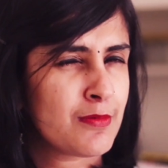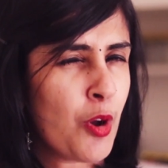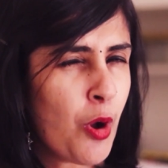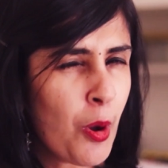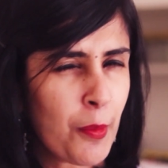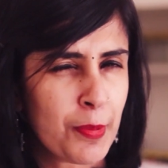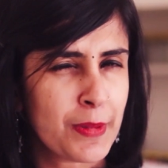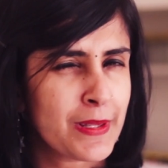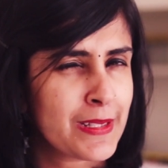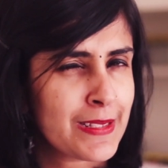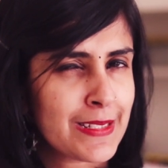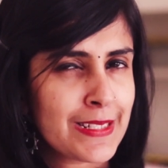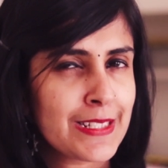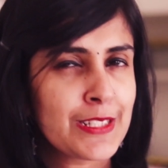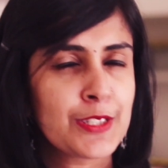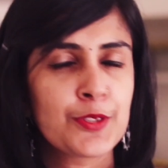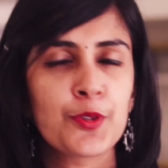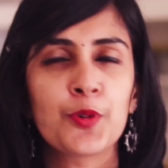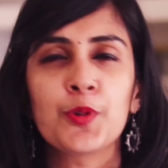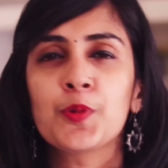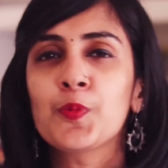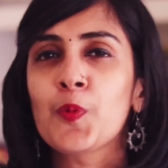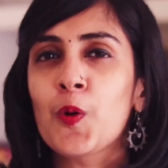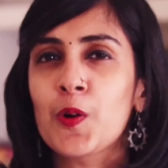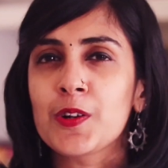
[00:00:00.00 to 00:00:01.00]
obviously
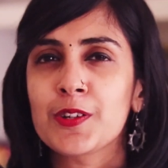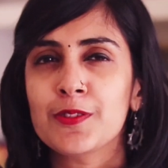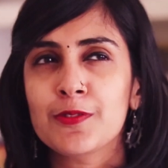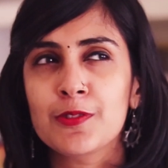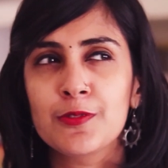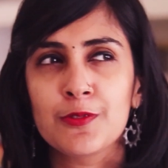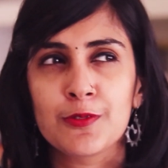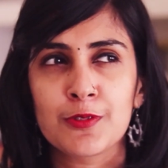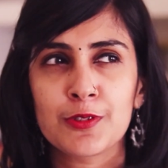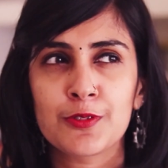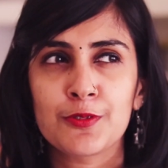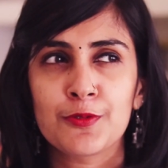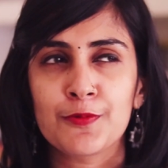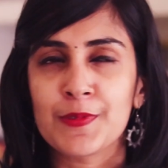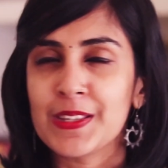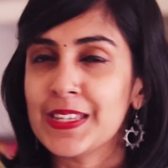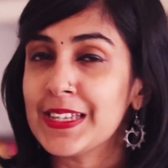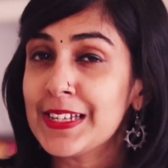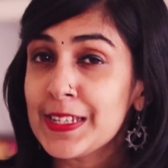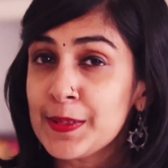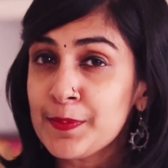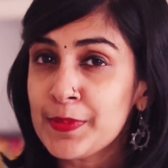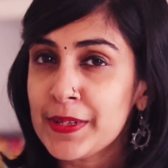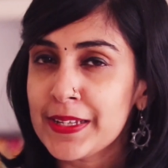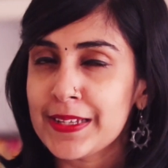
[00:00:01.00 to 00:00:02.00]
don't want to go to
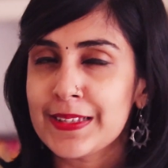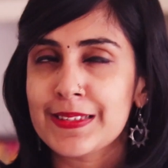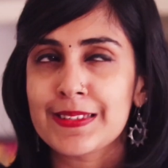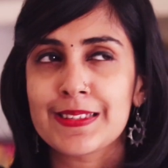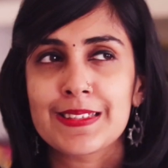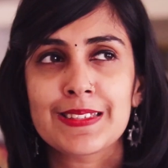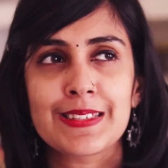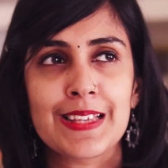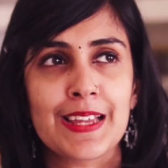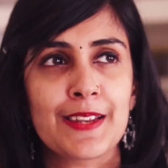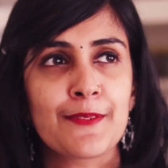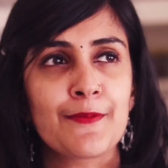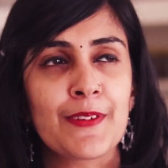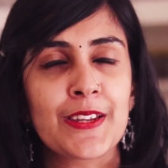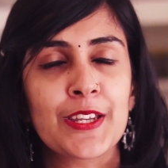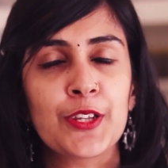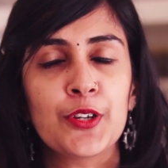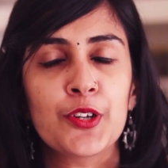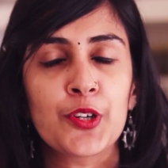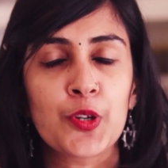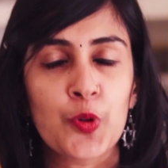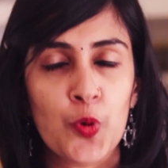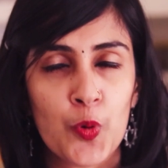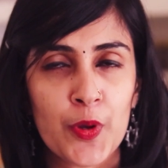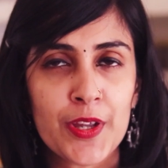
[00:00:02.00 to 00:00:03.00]
vegan places, and when
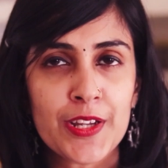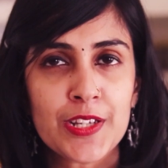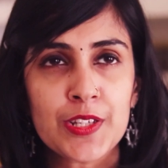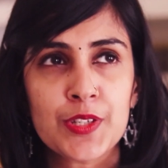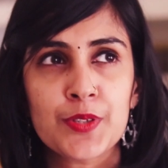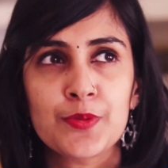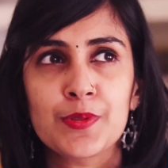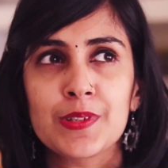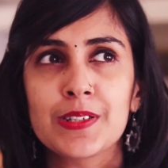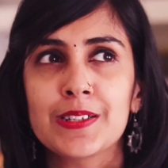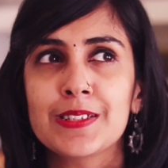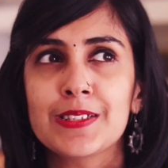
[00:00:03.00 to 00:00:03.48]
you're going to